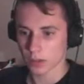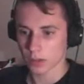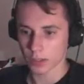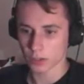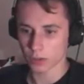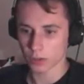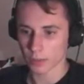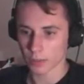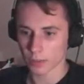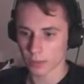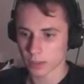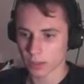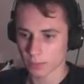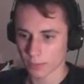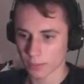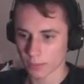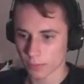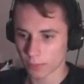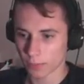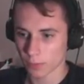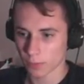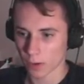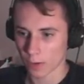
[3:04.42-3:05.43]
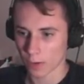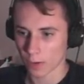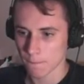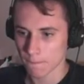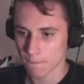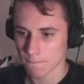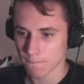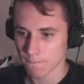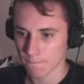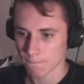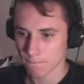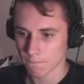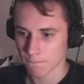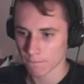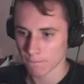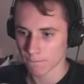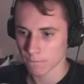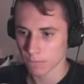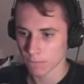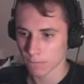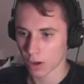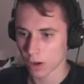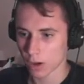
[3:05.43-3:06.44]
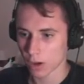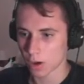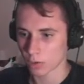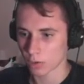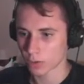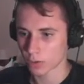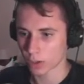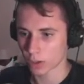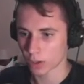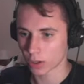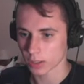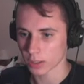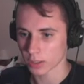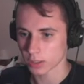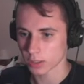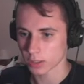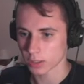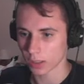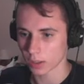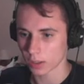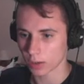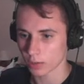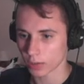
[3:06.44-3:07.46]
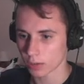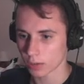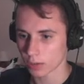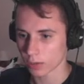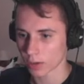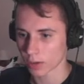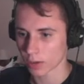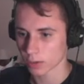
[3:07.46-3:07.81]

He's not making it very far. Oh God, I need to reload it.